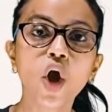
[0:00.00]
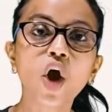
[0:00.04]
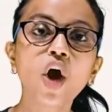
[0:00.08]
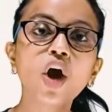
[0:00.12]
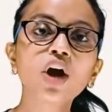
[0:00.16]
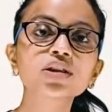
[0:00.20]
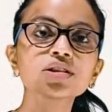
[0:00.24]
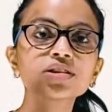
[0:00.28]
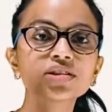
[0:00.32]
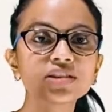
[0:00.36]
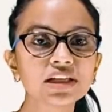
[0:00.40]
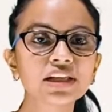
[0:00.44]

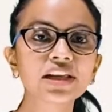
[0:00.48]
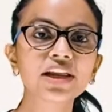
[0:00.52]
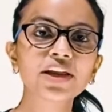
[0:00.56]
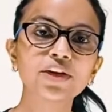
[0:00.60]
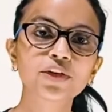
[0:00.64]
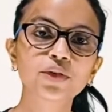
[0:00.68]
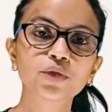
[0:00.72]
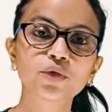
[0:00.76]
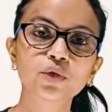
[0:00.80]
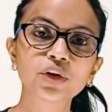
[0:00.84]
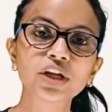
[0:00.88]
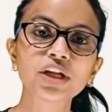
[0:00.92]

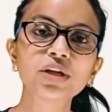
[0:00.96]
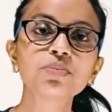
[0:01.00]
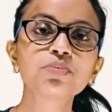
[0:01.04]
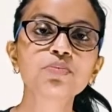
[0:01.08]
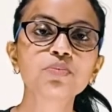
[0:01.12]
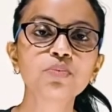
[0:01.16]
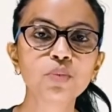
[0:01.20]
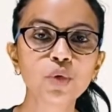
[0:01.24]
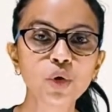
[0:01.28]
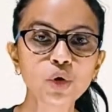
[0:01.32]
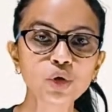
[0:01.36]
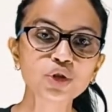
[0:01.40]
oscillatory
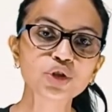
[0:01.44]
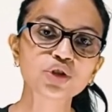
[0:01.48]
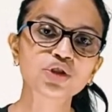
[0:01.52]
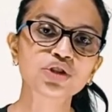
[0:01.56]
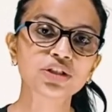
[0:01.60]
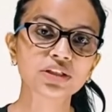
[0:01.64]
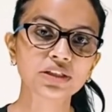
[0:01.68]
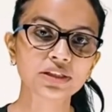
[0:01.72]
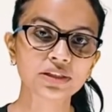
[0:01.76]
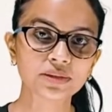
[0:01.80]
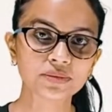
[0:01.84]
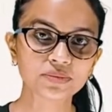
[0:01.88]

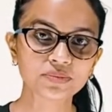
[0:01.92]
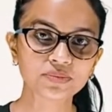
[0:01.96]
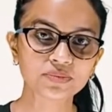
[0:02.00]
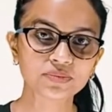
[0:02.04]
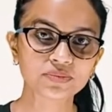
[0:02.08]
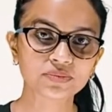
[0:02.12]
motion.